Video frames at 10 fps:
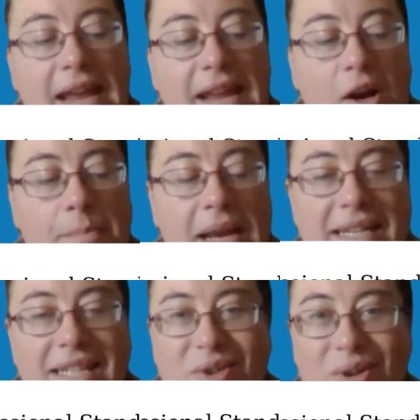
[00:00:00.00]
they are
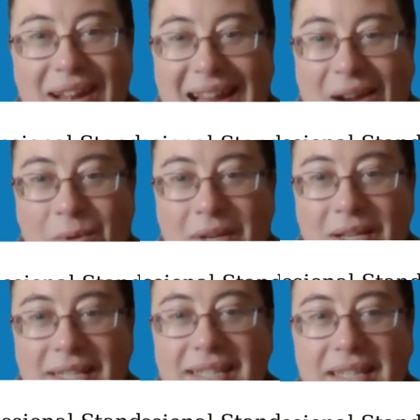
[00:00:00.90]
based on
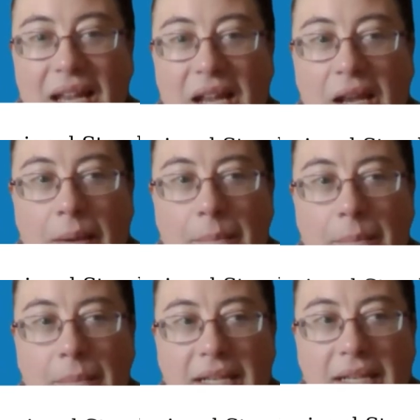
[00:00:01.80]
hours
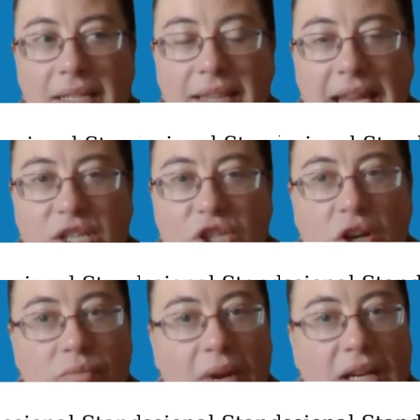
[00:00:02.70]
and they
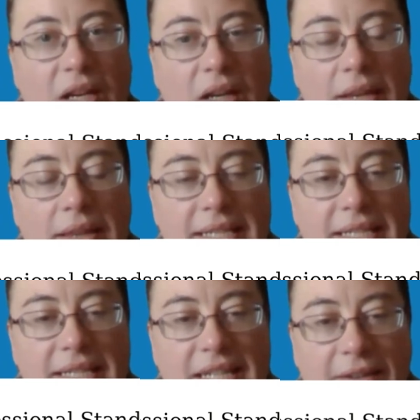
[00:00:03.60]
don't reckon
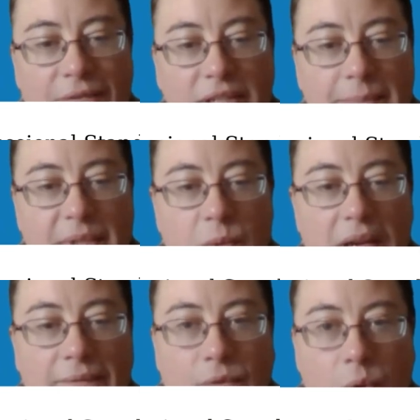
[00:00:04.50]
there's a difference
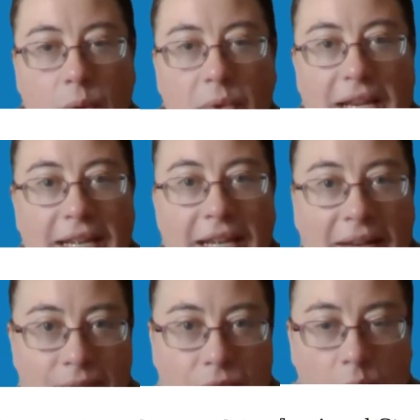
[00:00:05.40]
between formal and
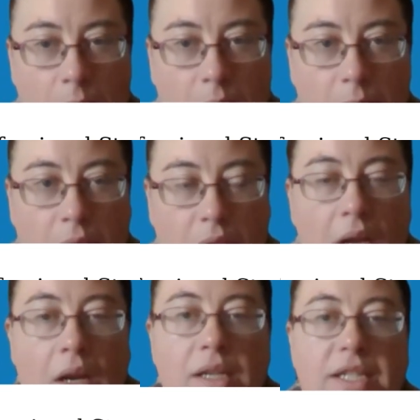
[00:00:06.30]
informal.
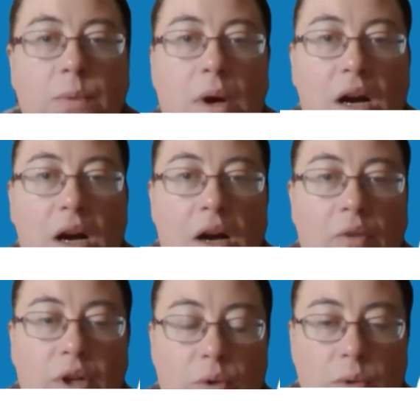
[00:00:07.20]
So
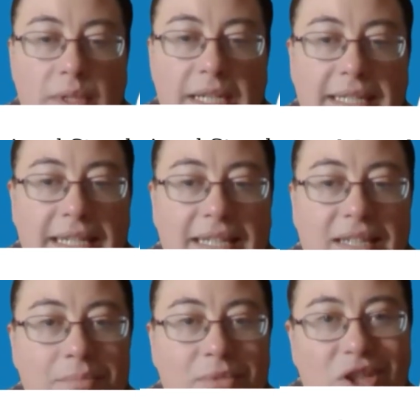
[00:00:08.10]
our recording
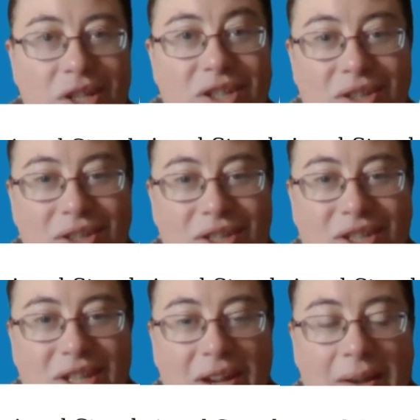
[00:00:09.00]
system
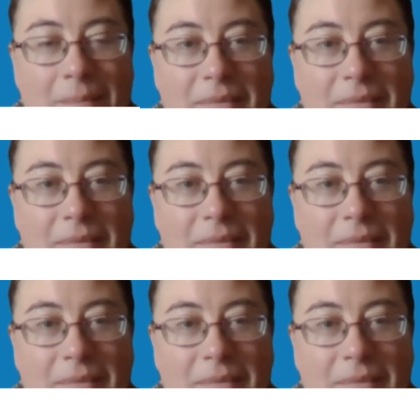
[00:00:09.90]
doesn't